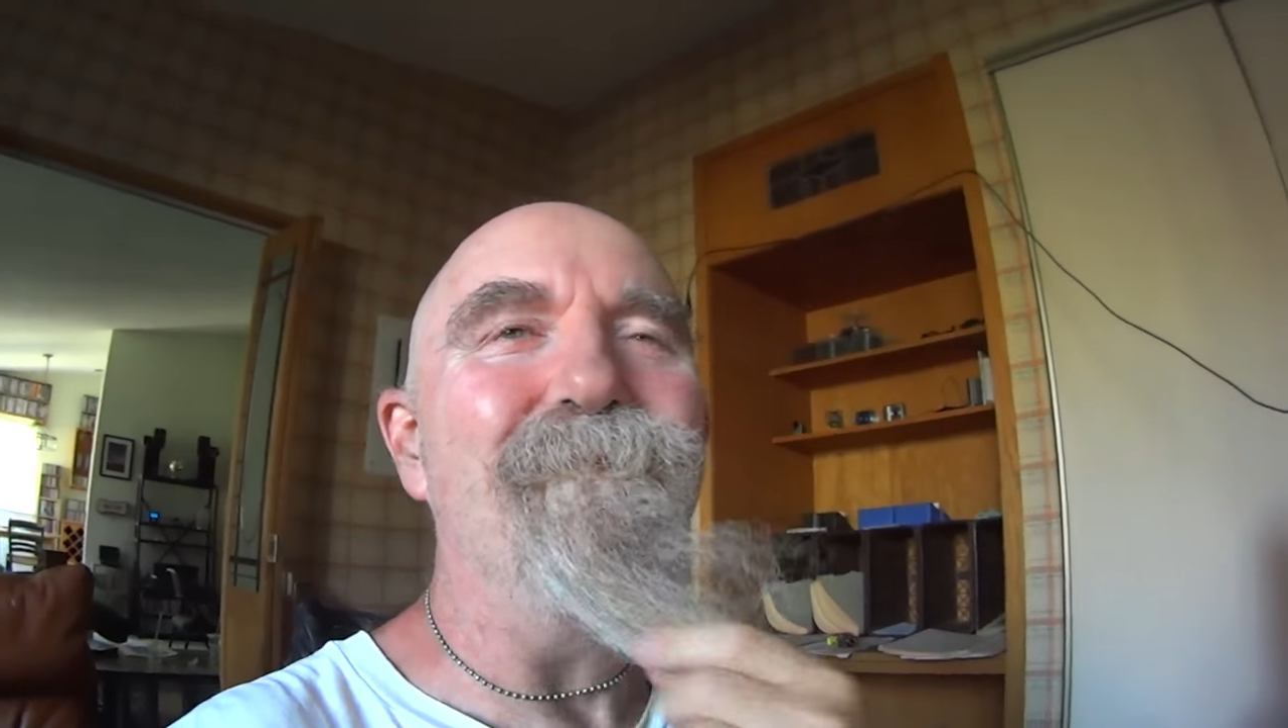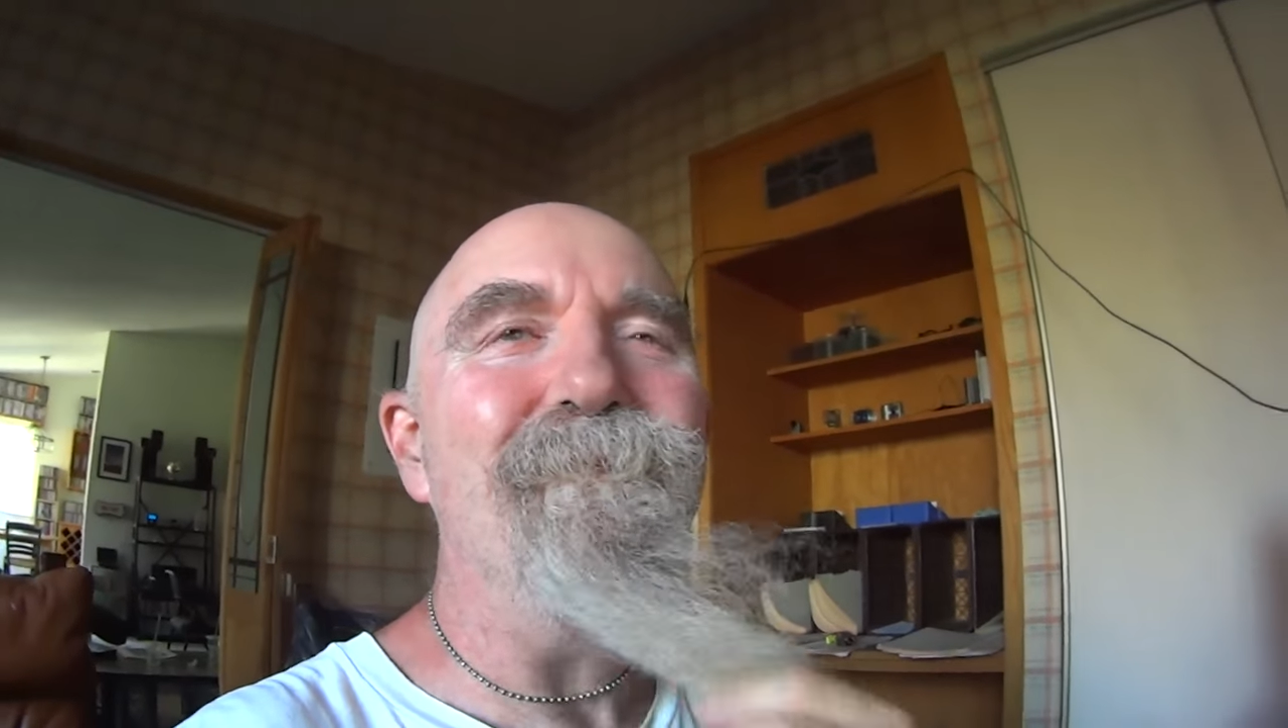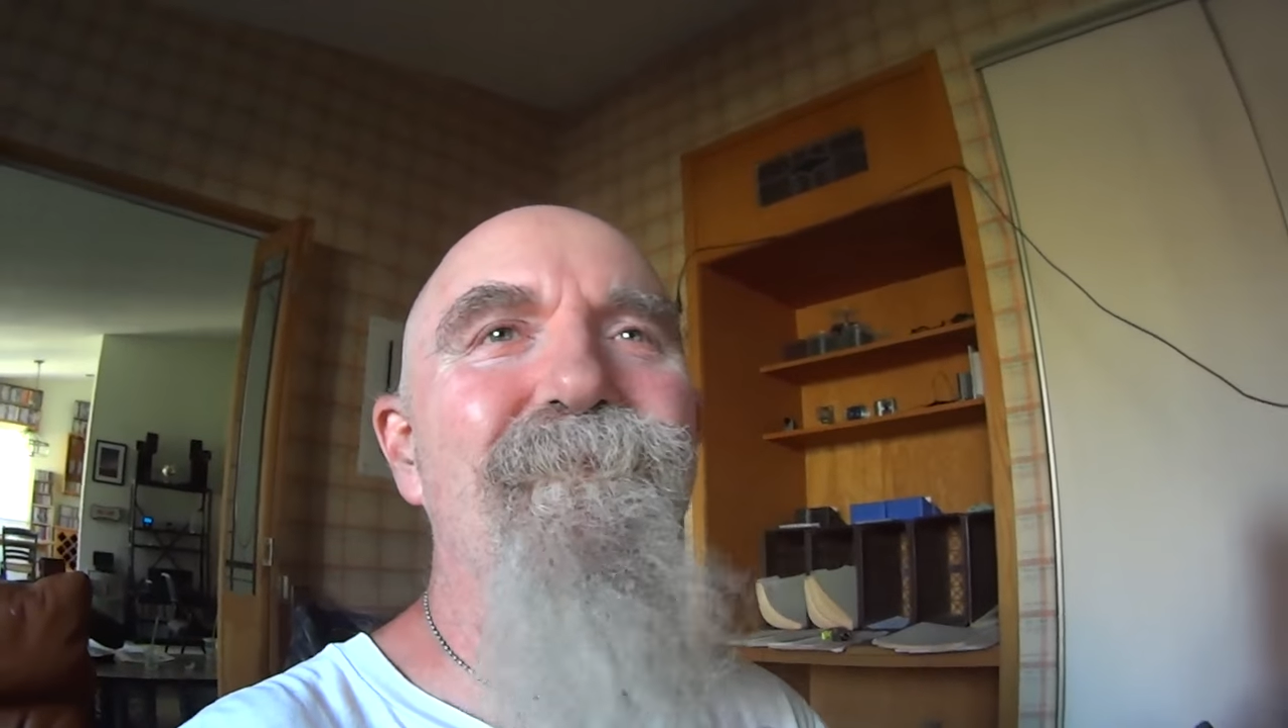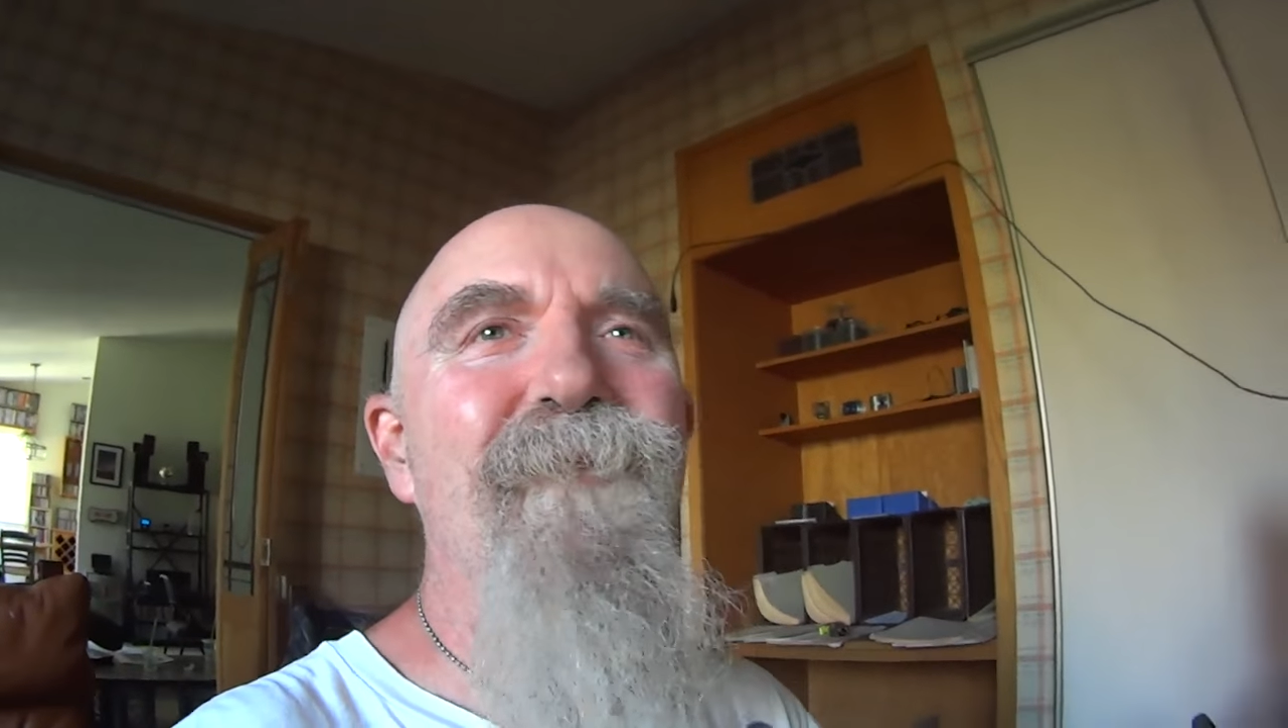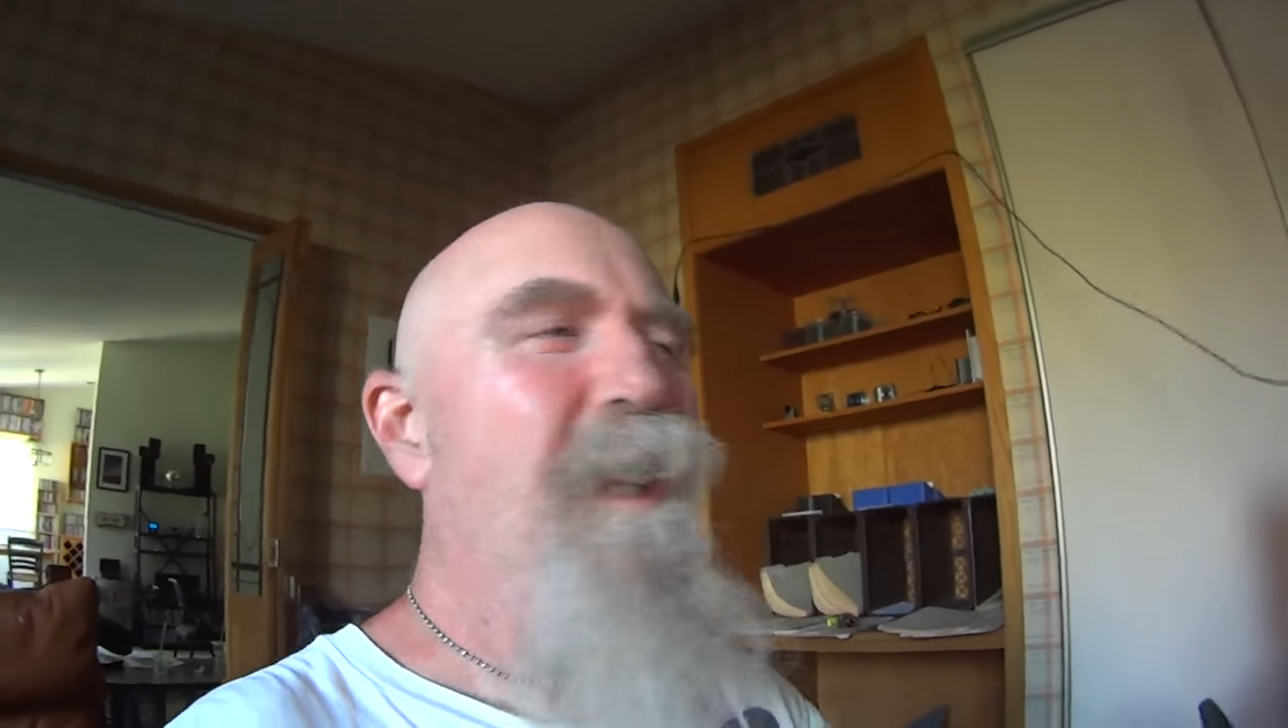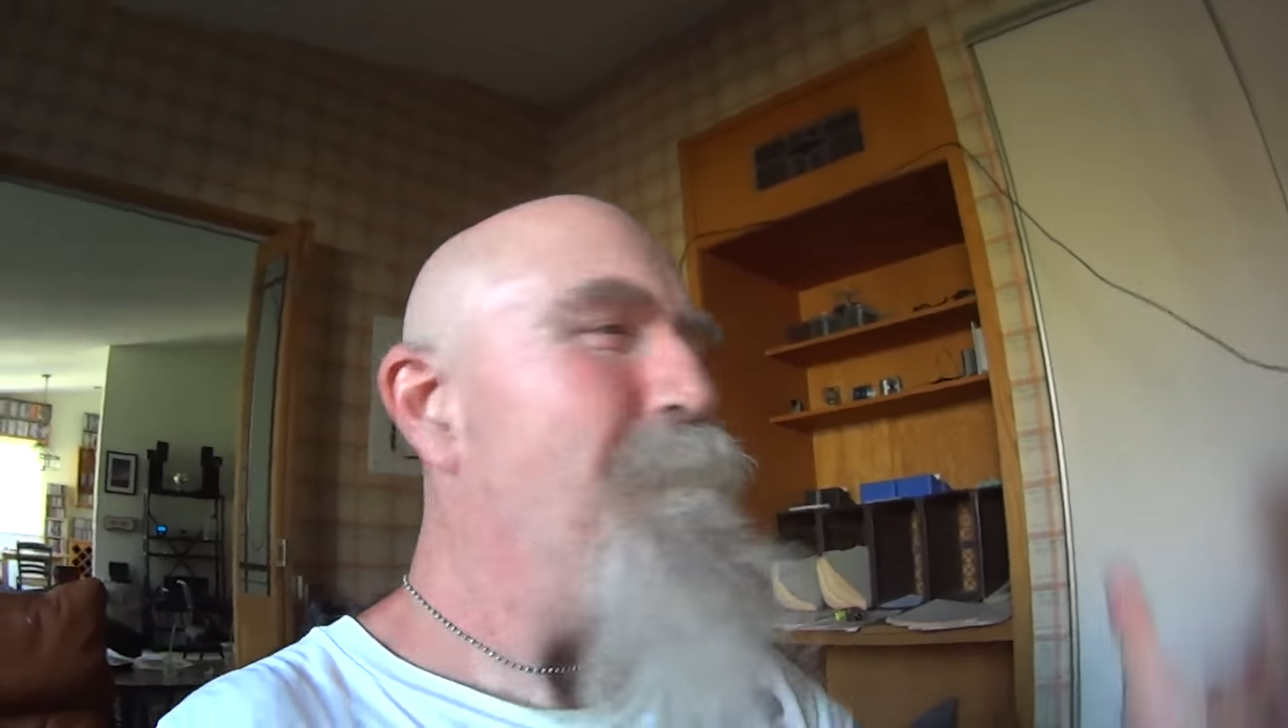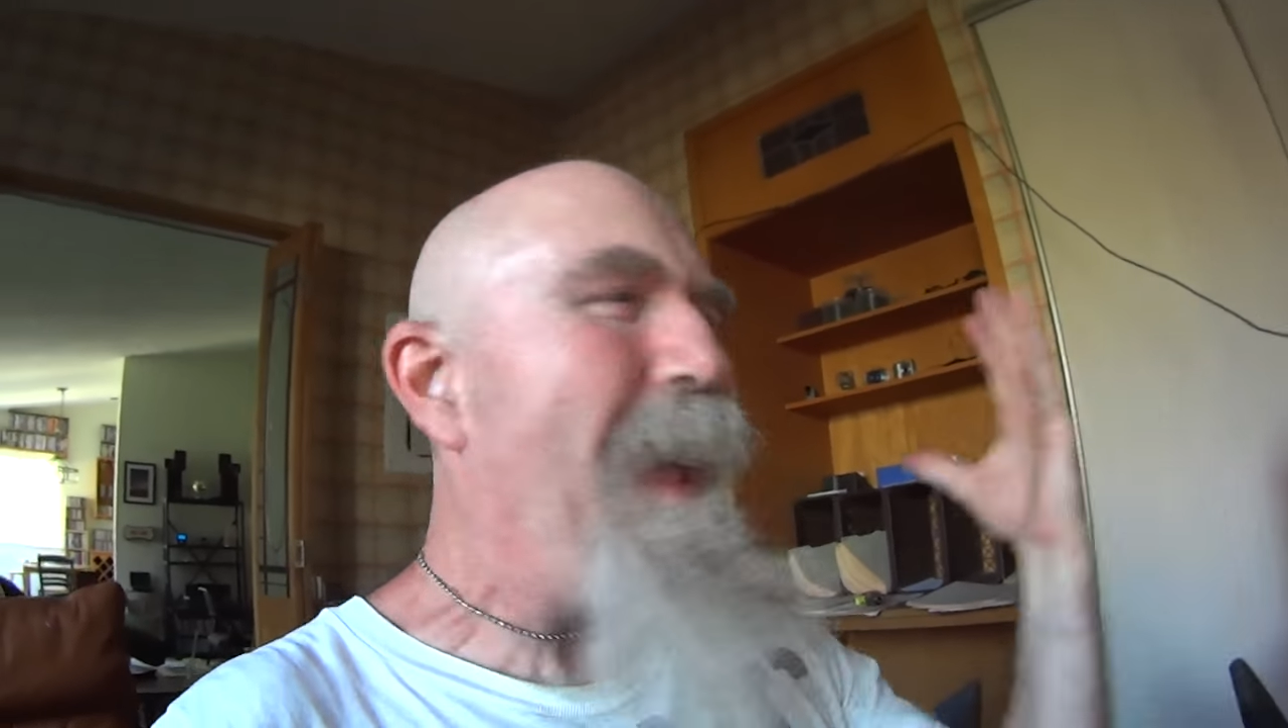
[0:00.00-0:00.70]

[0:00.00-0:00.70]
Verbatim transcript: Hmm,